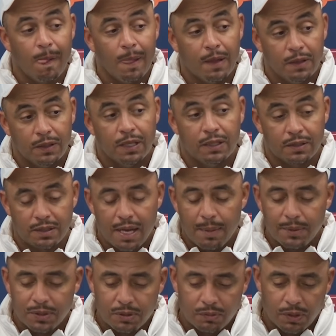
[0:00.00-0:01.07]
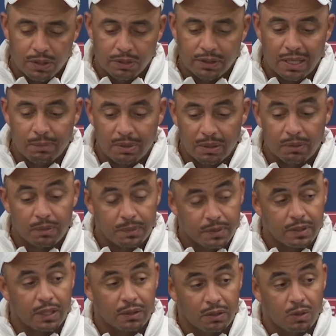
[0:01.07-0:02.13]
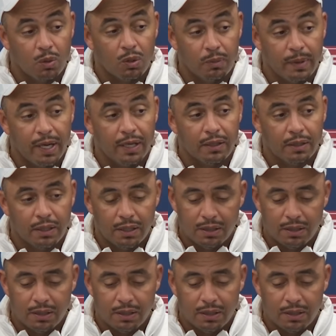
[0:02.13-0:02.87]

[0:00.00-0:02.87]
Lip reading: You got to establish the run. You got to be able to protect the quarterback.